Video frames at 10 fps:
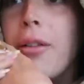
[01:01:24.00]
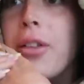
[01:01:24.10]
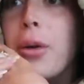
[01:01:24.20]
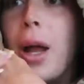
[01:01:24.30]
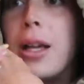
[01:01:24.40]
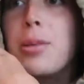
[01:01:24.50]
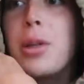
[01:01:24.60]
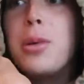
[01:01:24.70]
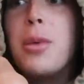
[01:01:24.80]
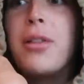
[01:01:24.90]
I feel like,
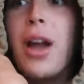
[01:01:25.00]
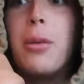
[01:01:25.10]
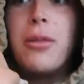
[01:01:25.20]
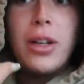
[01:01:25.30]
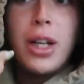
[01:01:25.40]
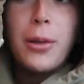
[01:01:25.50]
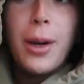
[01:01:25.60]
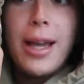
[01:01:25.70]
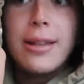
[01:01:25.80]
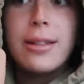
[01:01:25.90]
especially moving out with
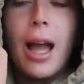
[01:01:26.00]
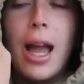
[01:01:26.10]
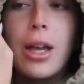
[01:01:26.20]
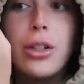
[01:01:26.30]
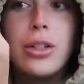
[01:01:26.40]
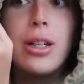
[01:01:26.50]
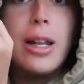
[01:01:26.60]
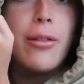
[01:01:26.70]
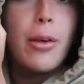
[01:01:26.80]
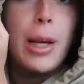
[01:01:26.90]
Lewis, like I
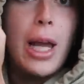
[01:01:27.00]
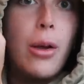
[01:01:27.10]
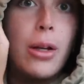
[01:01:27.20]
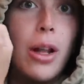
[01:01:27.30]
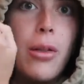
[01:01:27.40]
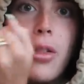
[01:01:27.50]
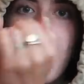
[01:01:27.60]
couldn't live on my own, I don't